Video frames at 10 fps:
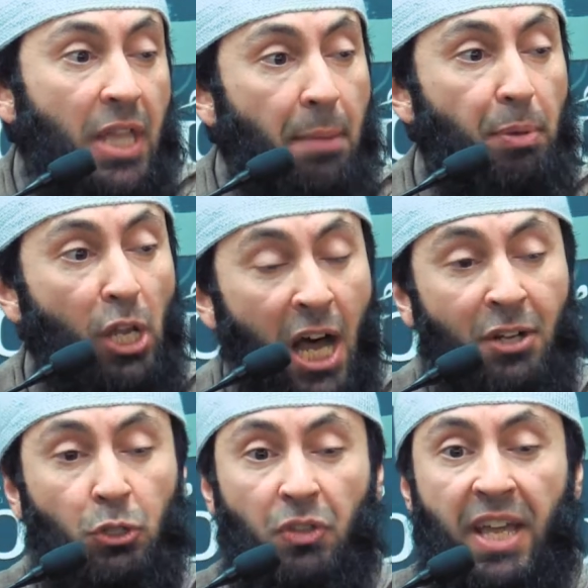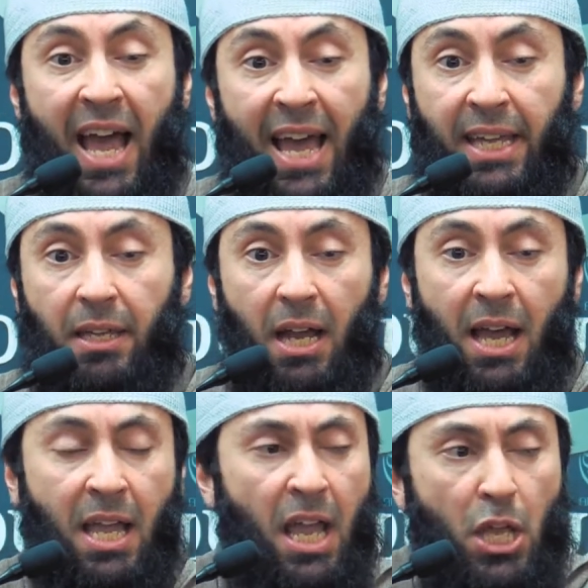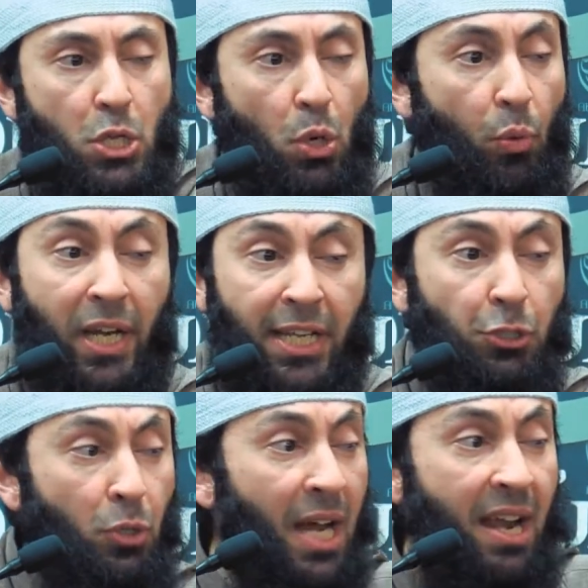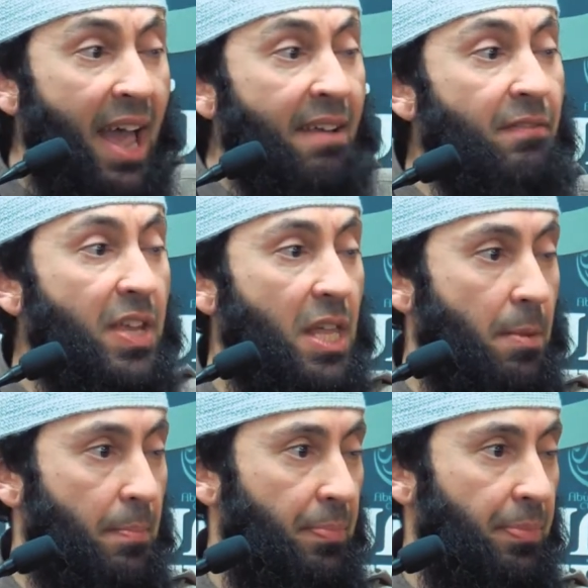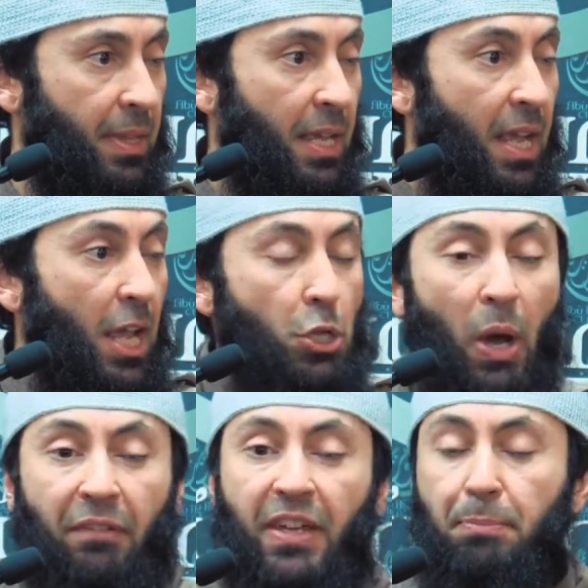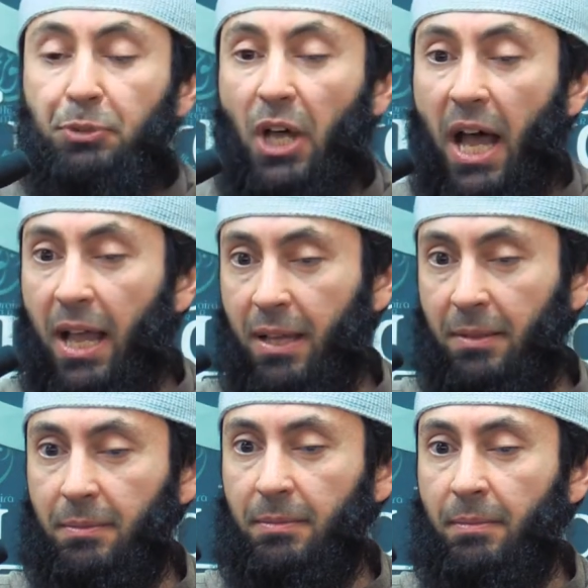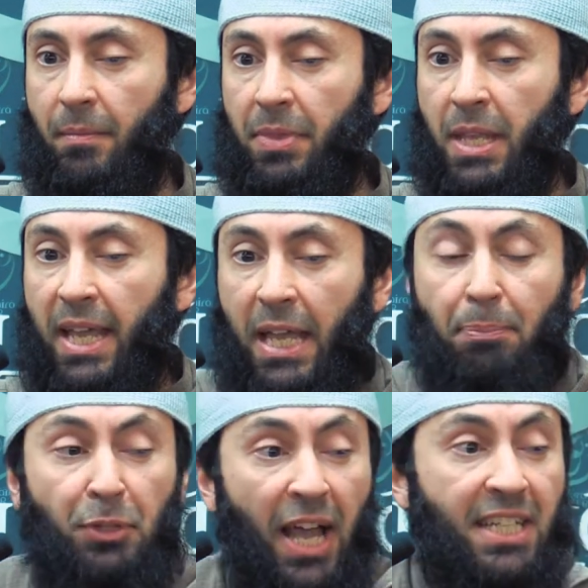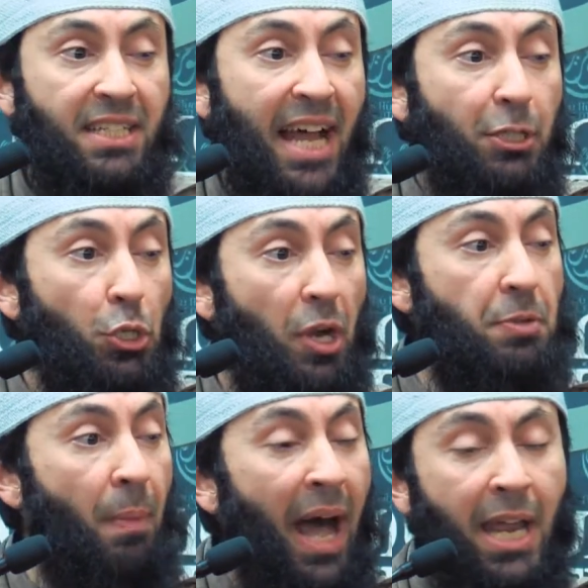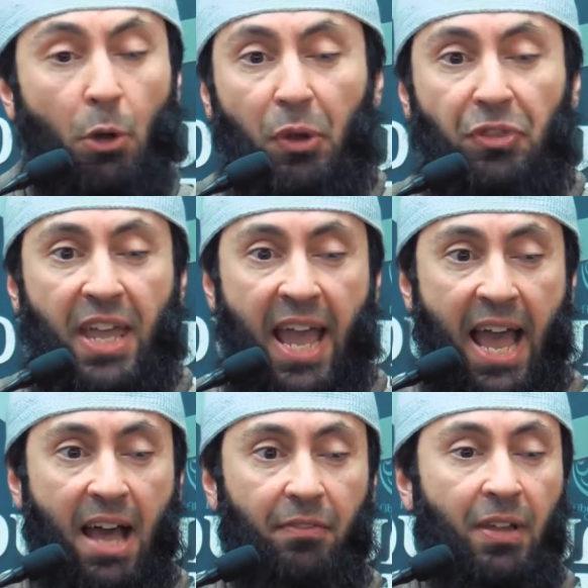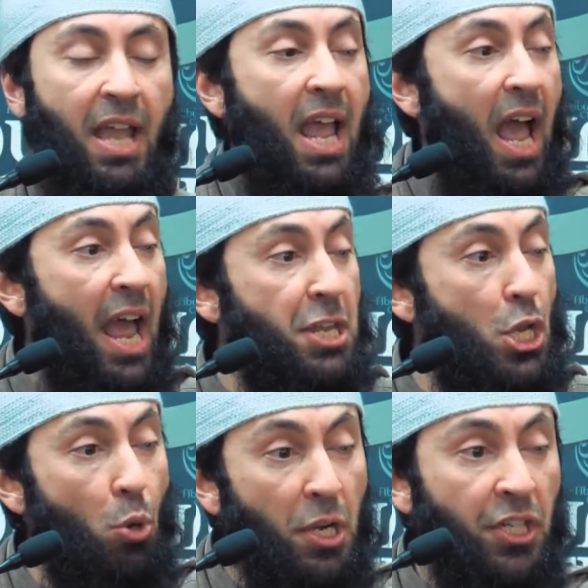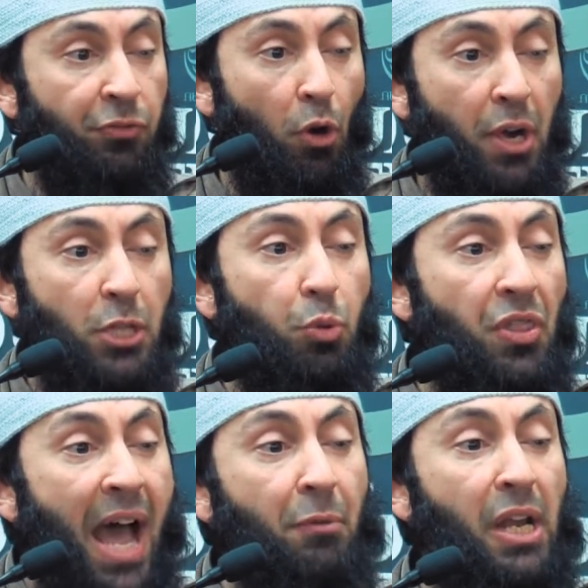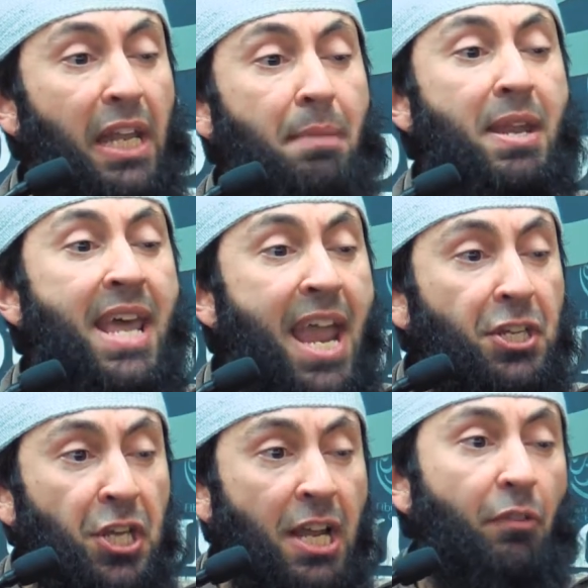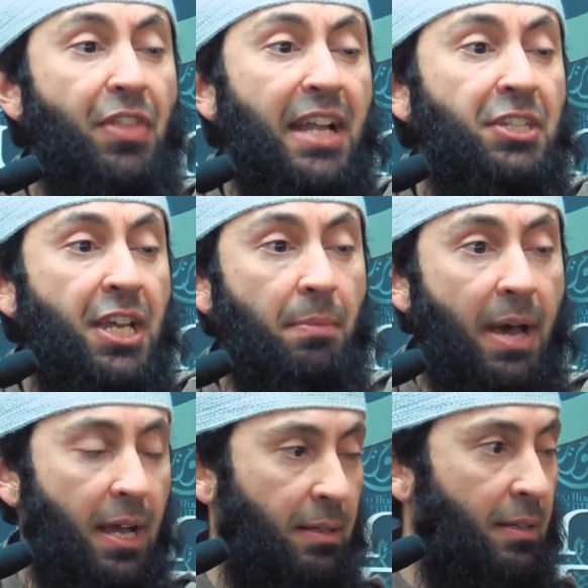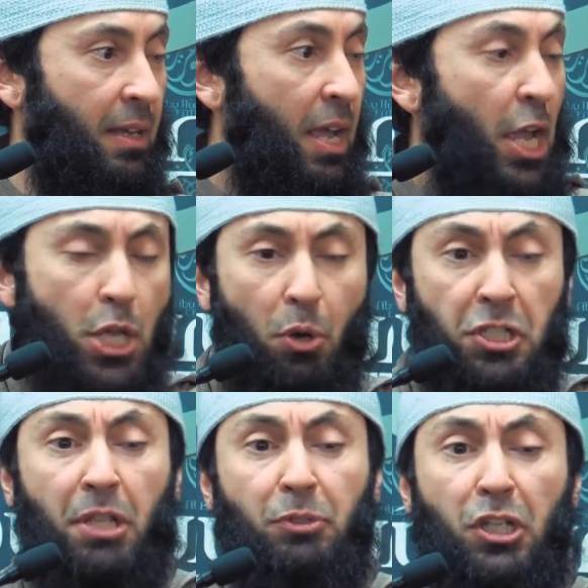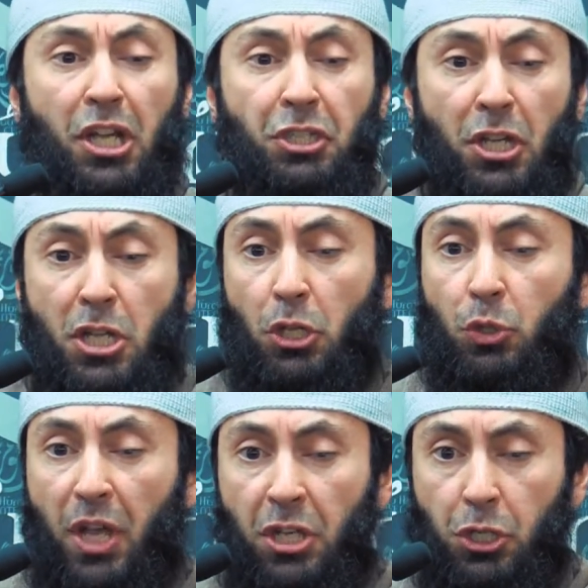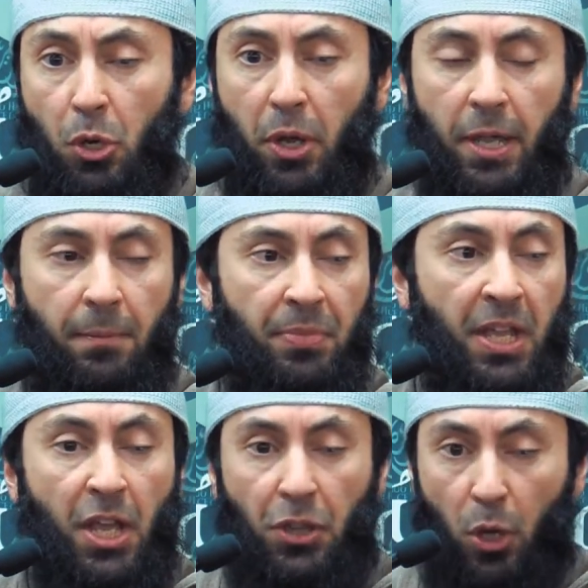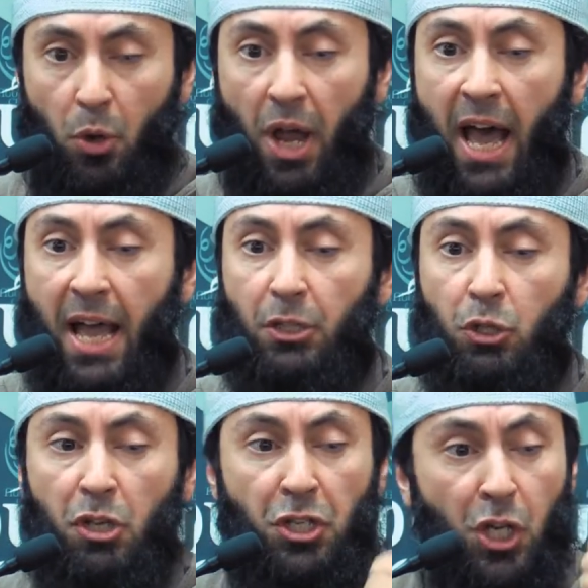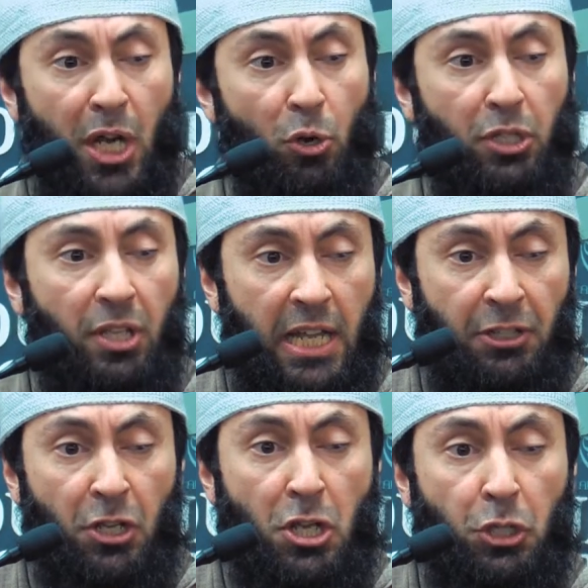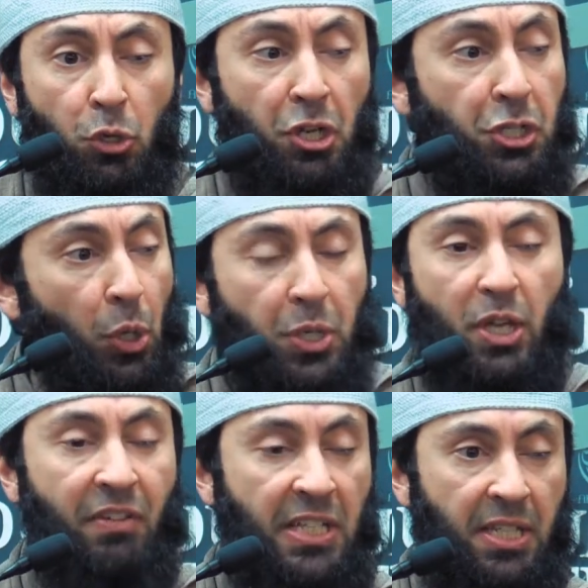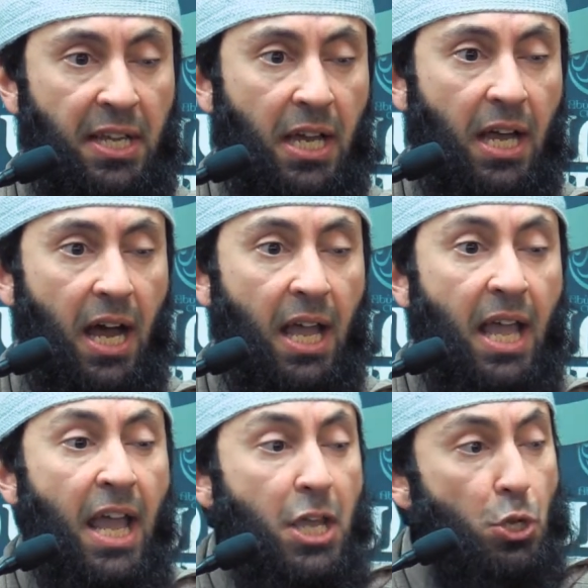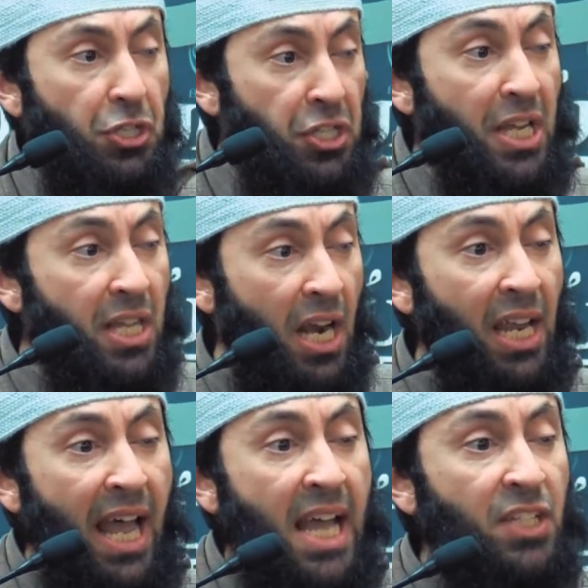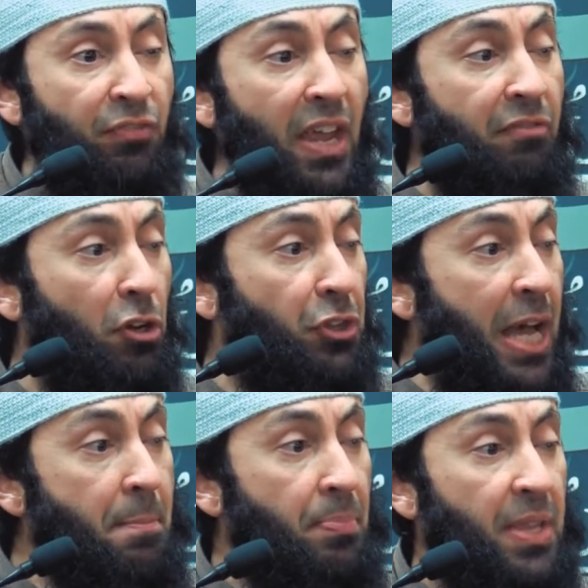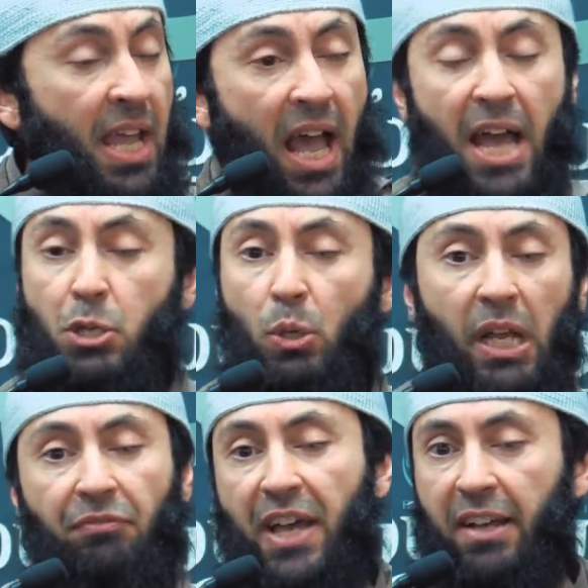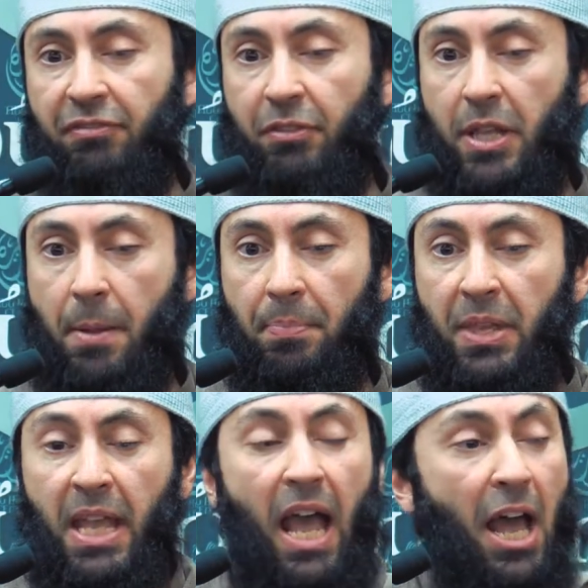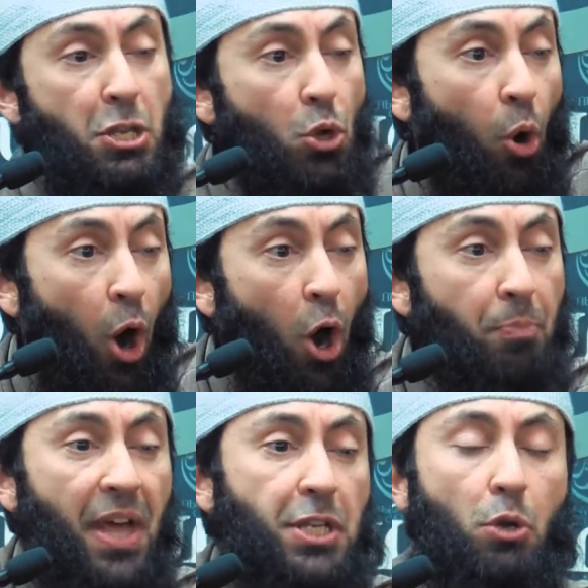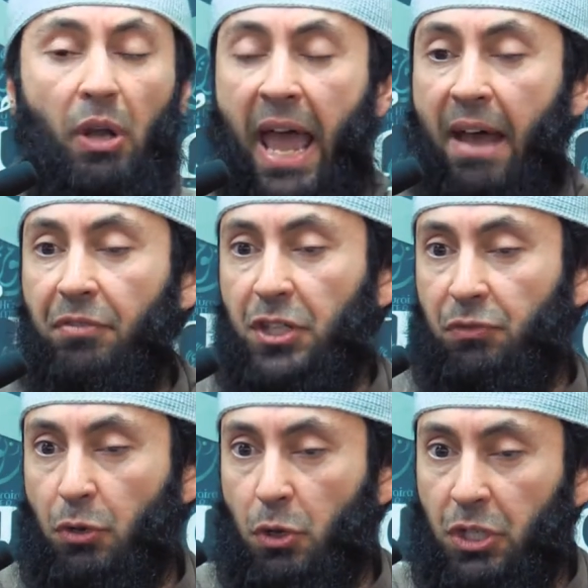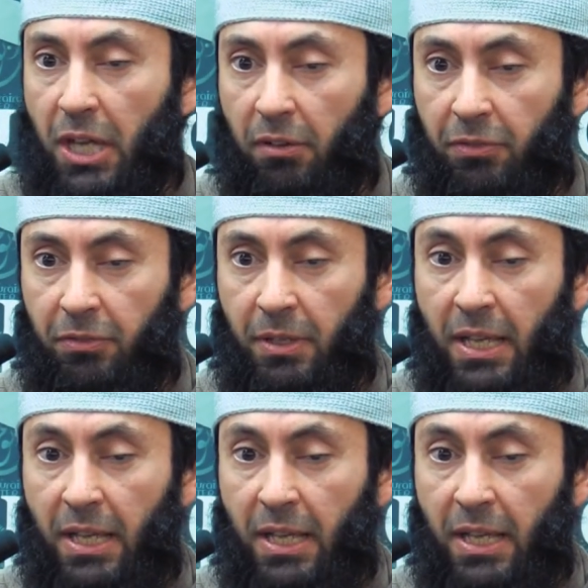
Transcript: that belong to the akhirah, you really do not envy them. You have ghibta. Ghibta is that you admire what they have and you wish for it without elimination of that ni'mah. You wish them to continue to enjoy the Quran, to enjoy to continue to enjoy giving sadaqah. You see that Allah has favored them and you love that for them. And you hope that you will have this for yourself.